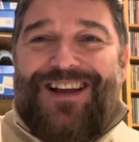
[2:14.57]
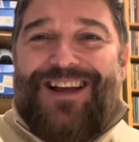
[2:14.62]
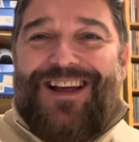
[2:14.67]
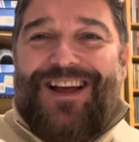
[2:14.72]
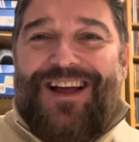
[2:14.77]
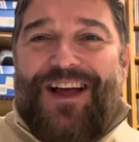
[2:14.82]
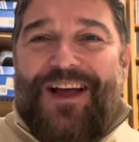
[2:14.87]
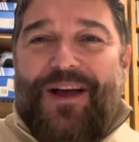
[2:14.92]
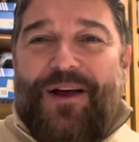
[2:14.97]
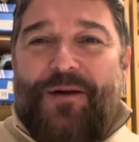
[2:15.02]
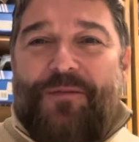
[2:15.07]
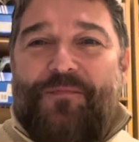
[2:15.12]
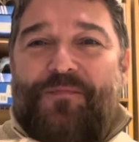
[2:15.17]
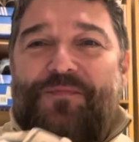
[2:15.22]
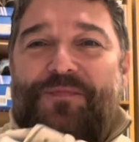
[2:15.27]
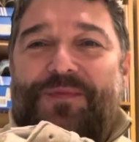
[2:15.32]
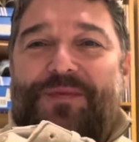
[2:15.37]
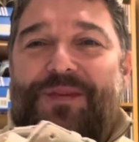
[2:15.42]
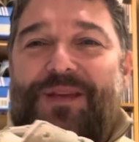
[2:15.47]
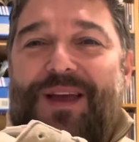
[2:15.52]

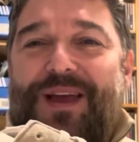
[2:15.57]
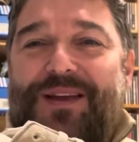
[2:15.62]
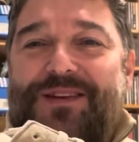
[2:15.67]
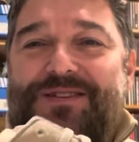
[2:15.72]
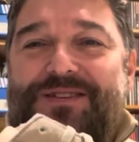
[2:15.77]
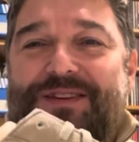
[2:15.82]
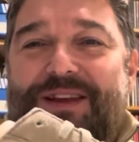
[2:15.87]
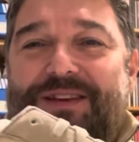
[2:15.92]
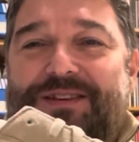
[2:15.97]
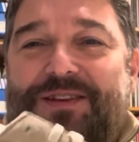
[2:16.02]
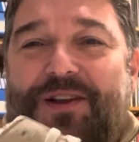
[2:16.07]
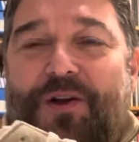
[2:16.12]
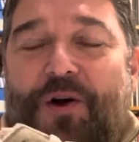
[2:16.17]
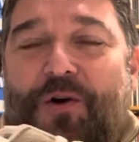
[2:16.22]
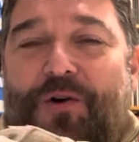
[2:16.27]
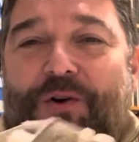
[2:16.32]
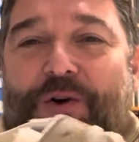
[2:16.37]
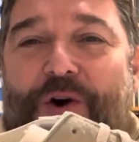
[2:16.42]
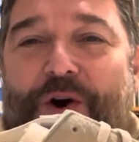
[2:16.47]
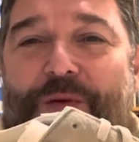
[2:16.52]
It's
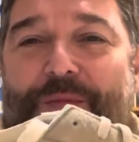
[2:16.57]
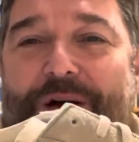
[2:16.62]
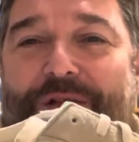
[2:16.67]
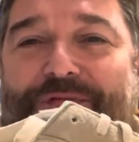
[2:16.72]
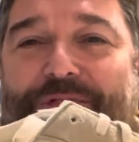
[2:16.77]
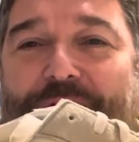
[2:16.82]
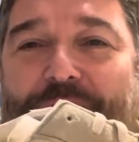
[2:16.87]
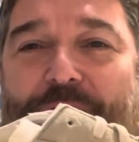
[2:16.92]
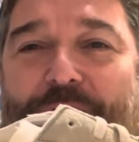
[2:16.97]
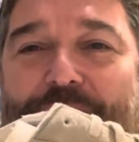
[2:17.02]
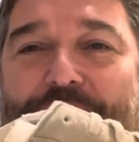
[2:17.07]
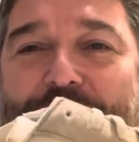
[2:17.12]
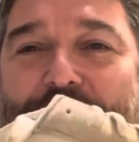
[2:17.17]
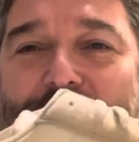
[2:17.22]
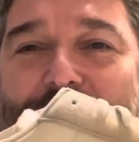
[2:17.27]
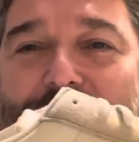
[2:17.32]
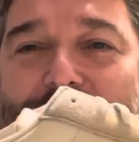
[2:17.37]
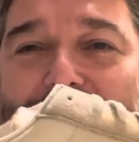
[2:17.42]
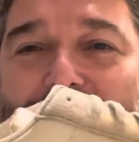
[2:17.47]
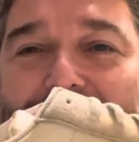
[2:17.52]
Lowcombe after Lowcombe